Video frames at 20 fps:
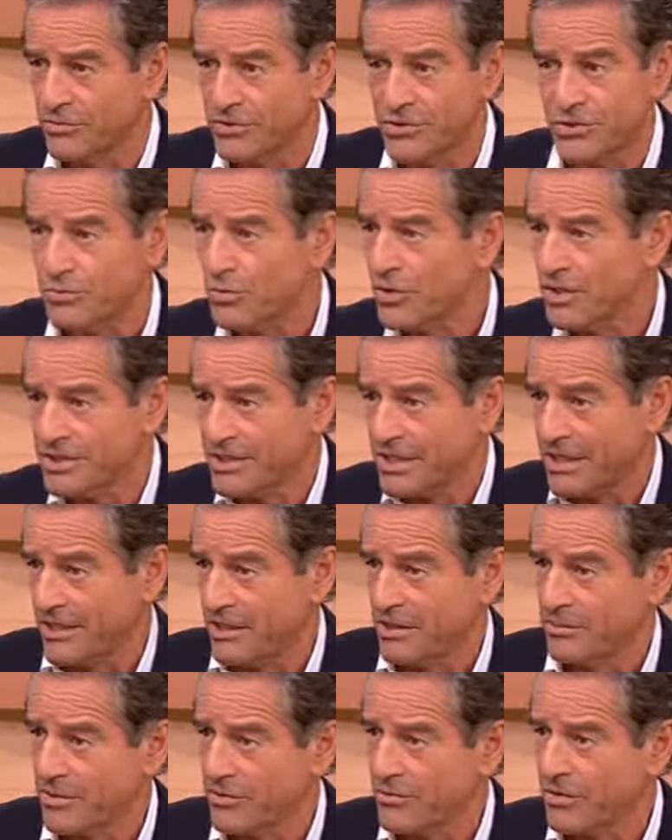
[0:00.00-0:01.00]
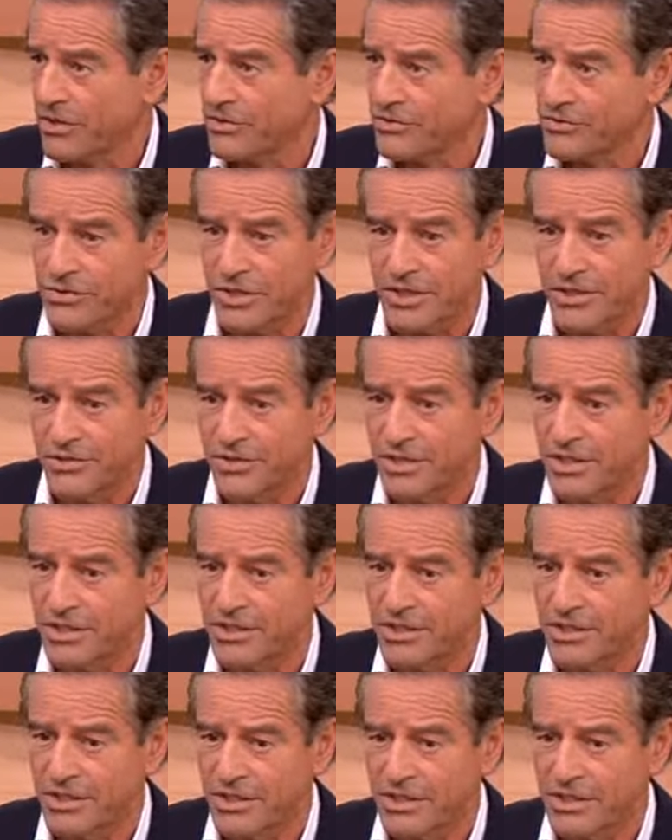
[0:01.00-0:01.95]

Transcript: which is why I started Yellow Brick Road, because I needed